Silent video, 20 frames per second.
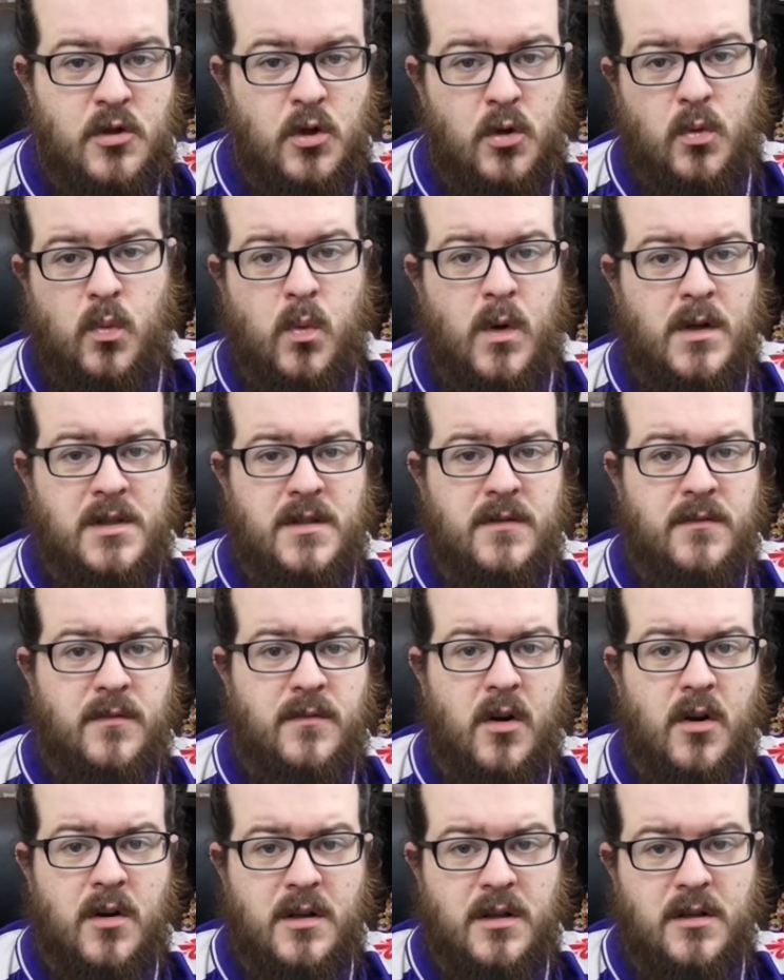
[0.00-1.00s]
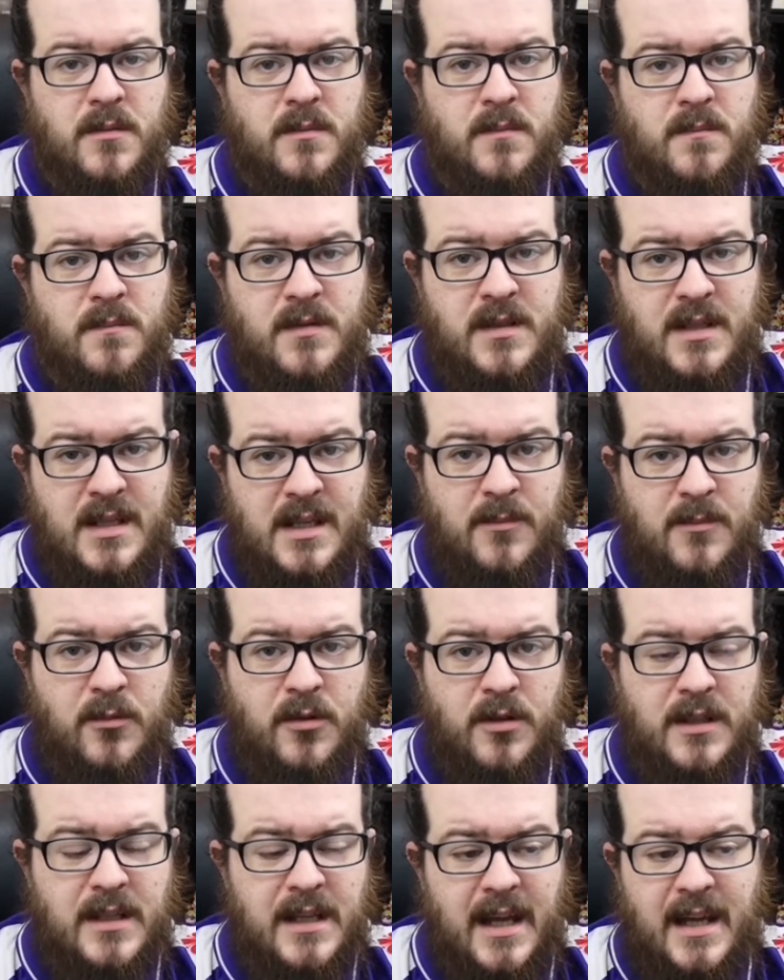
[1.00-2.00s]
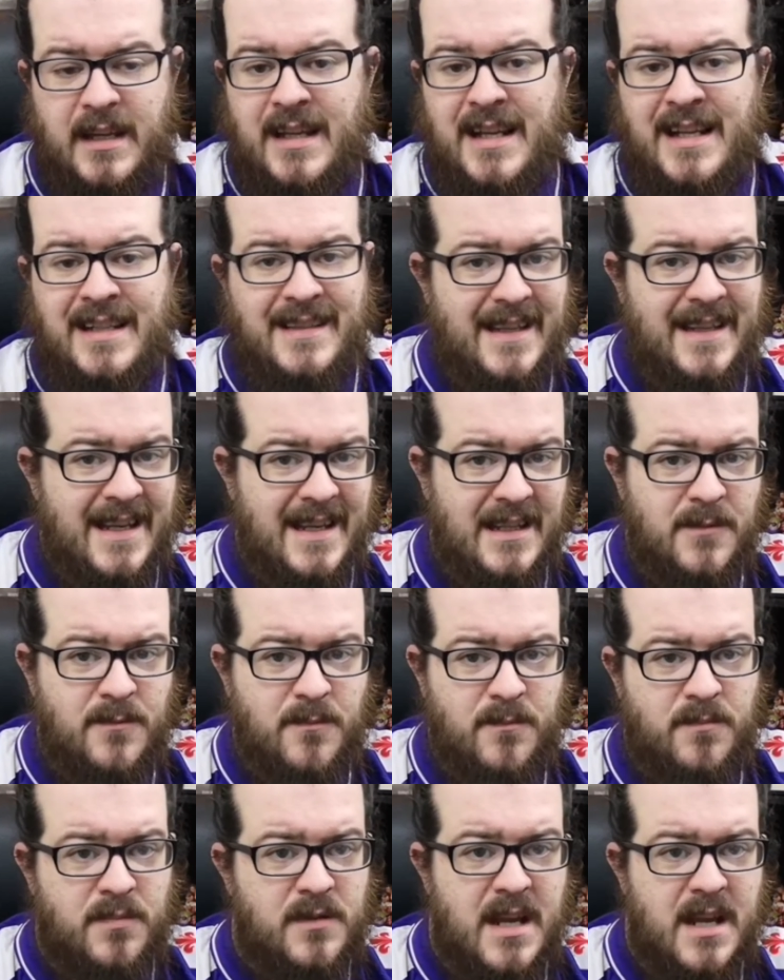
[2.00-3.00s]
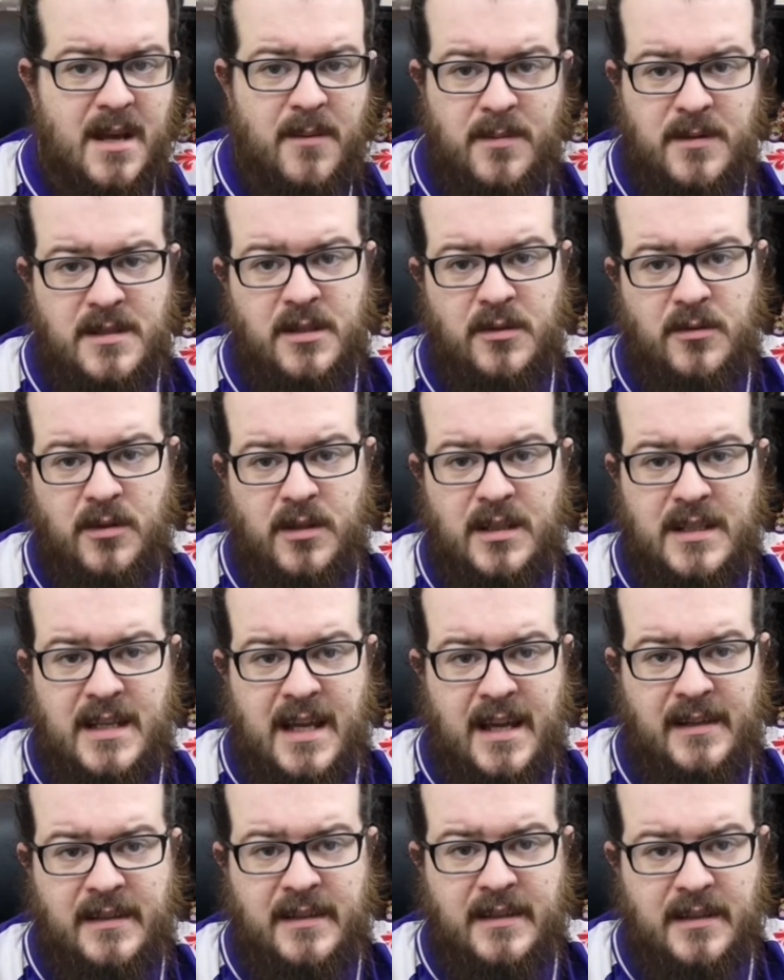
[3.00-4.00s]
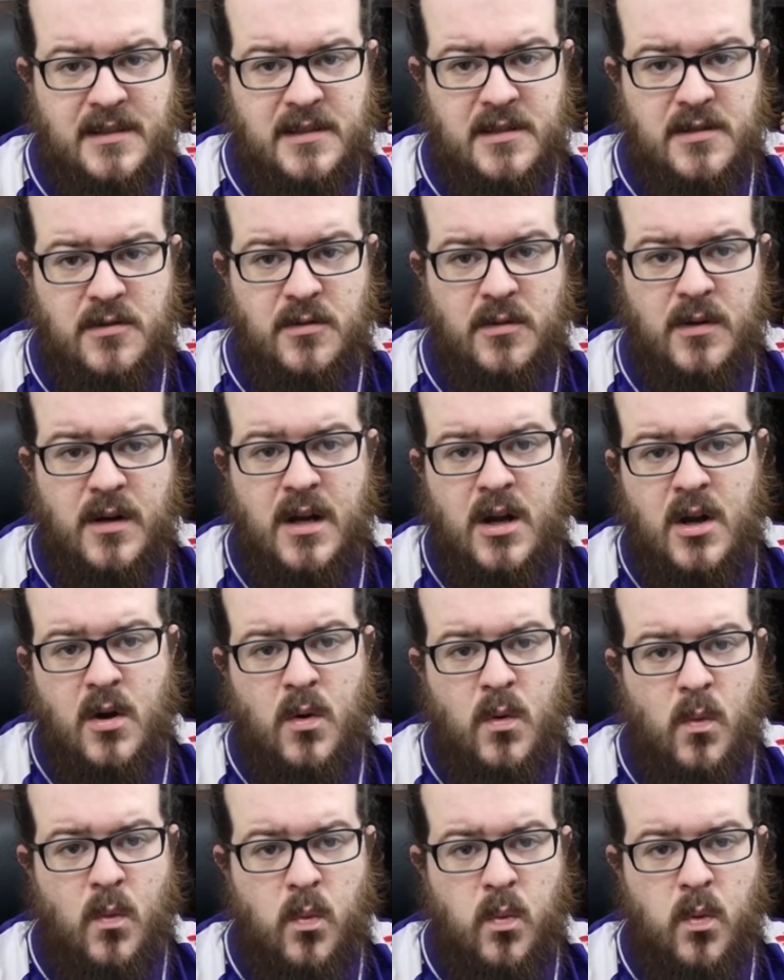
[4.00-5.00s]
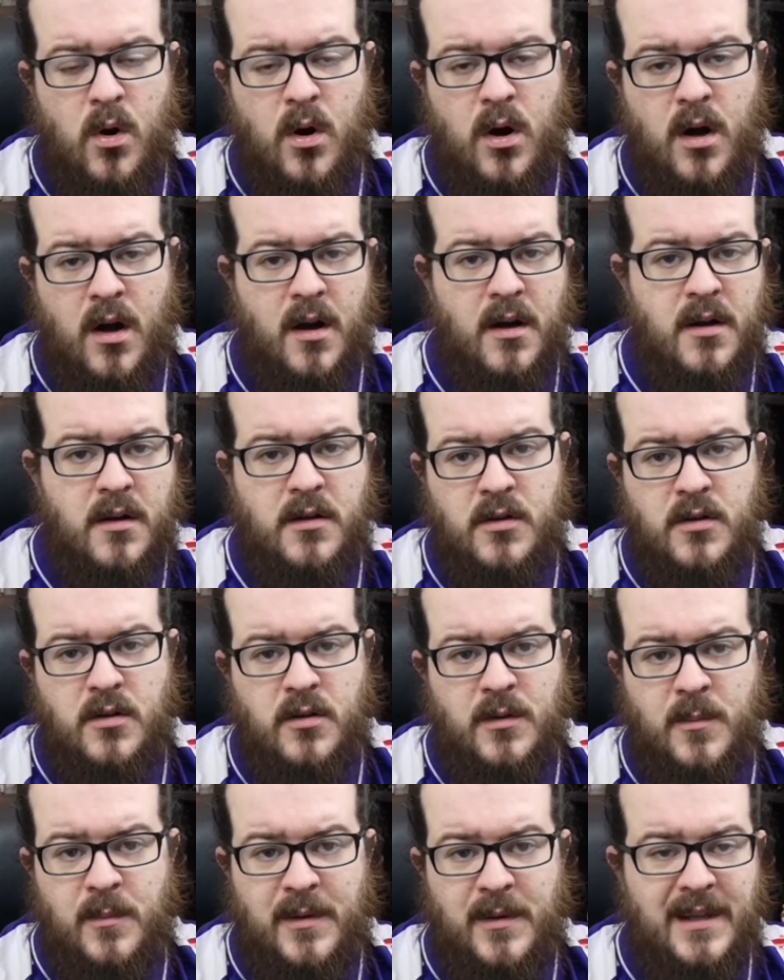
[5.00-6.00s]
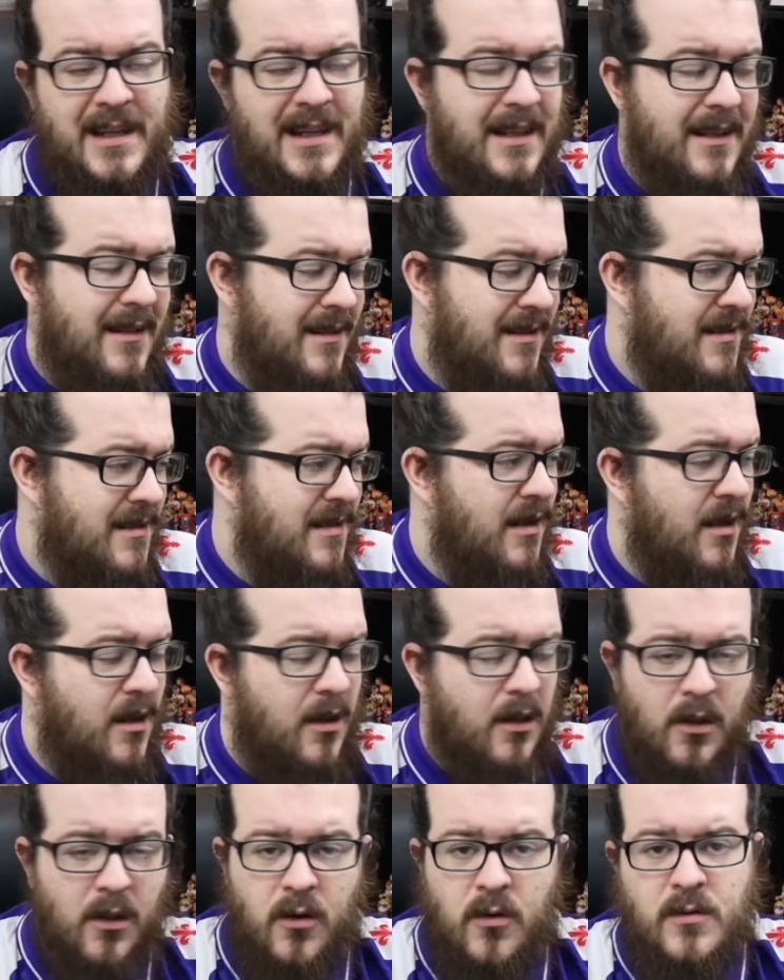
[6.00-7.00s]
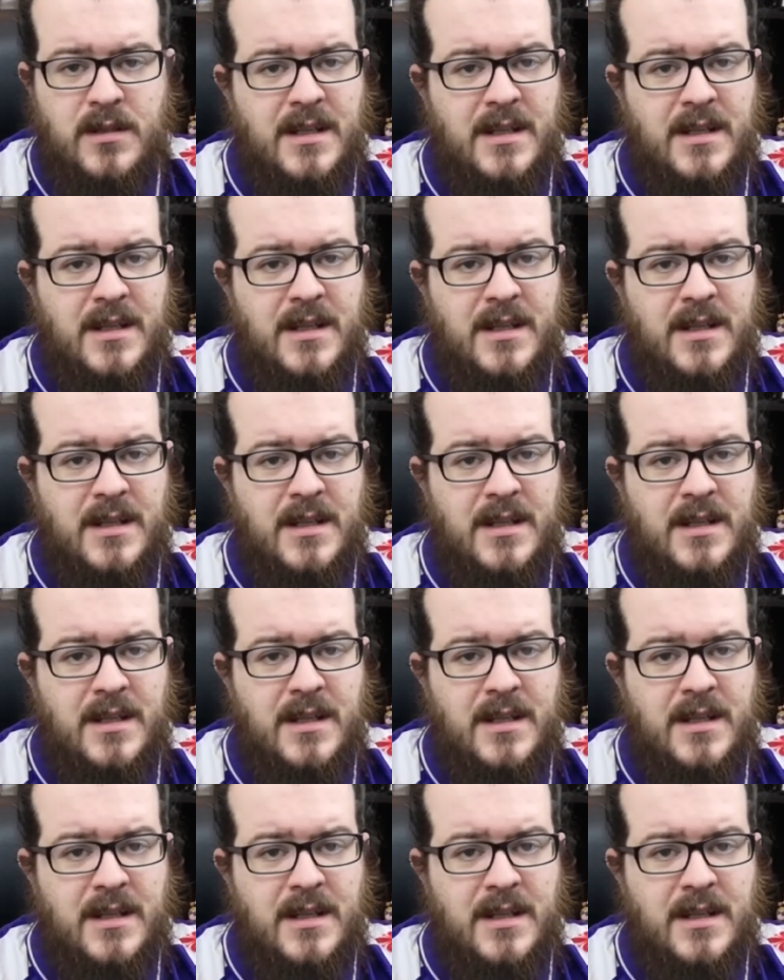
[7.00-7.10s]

once you've got your team looked at, the next step is to look at tactics. So what are you going to play? There's loads of